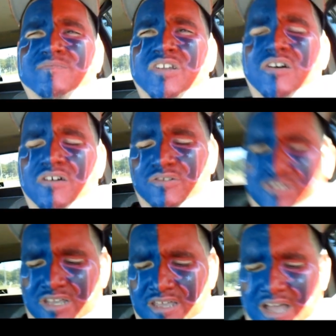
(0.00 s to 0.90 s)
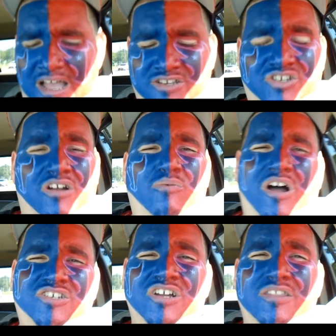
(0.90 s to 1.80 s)
You know, it was. It, I just started
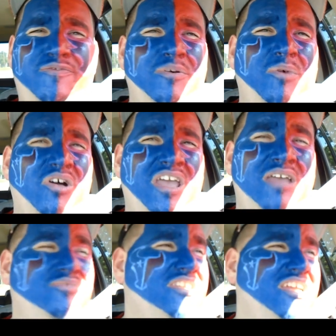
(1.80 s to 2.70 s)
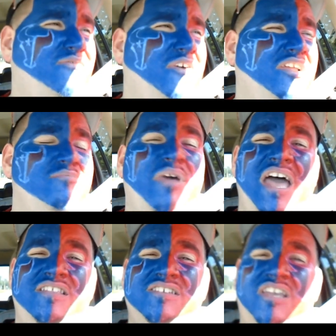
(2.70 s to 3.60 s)
watching other football games. That's how fucking
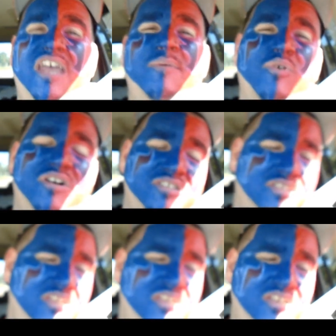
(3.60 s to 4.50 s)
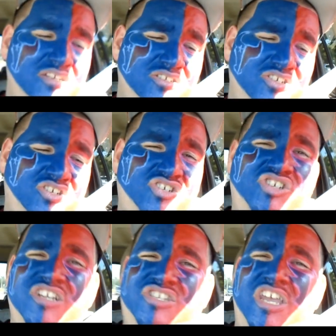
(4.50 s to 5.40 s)
bad this game was. Just a
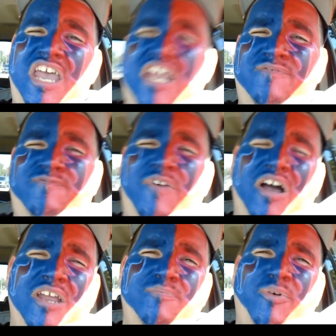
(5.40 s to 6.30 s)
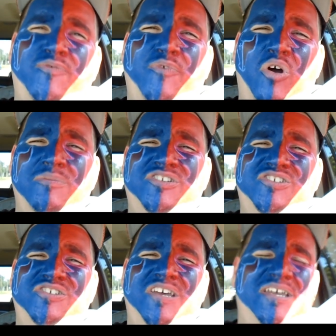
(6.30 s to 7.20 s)
shit stained fucking performance
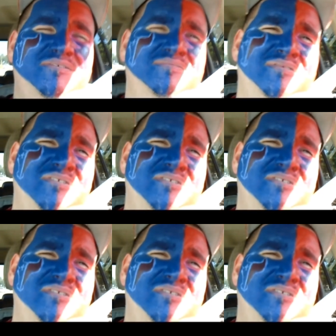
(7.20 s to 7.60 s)
today.